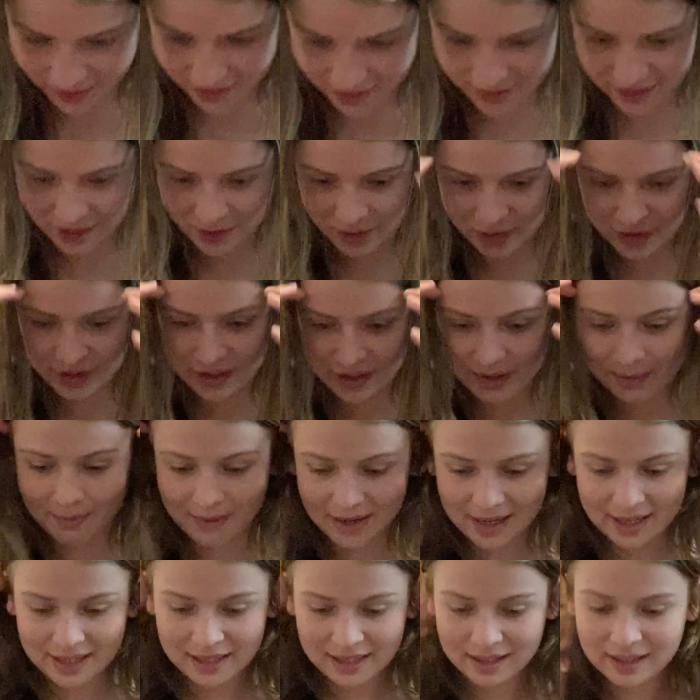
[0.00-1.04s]
notion
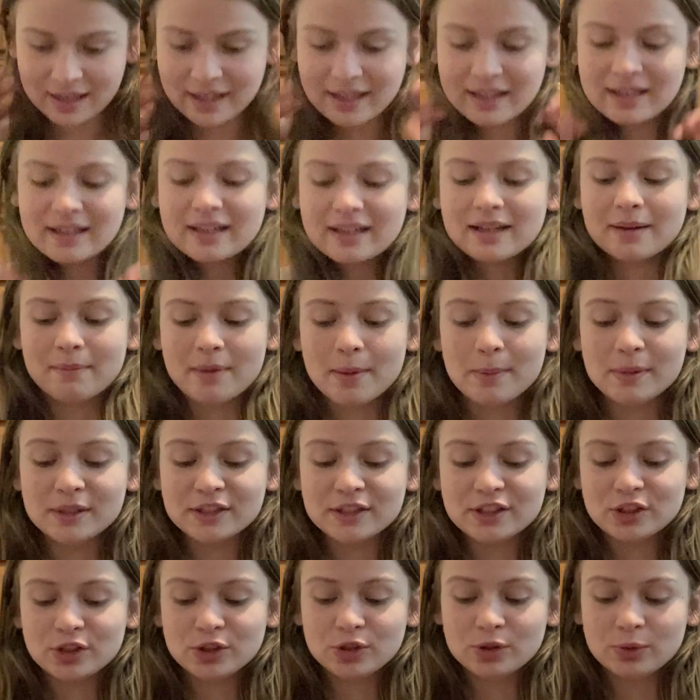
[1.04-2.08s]
made a commitment
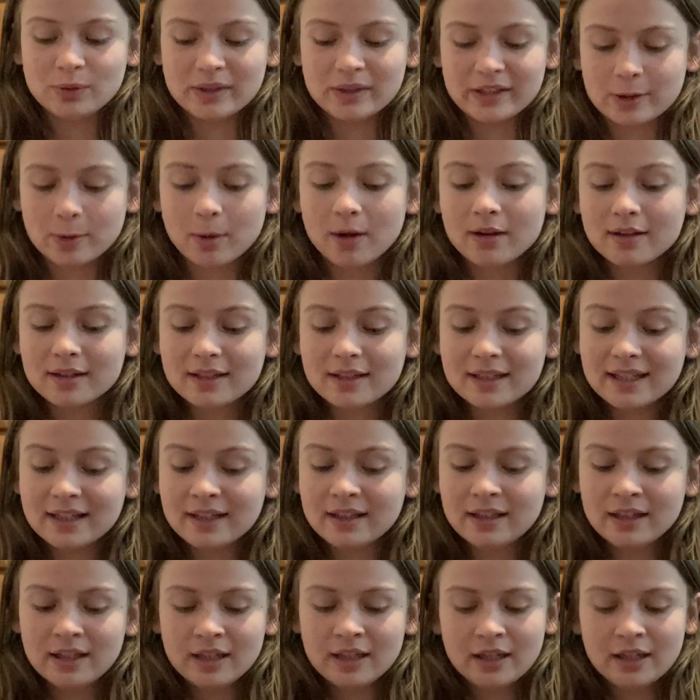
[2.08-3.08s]
to equality.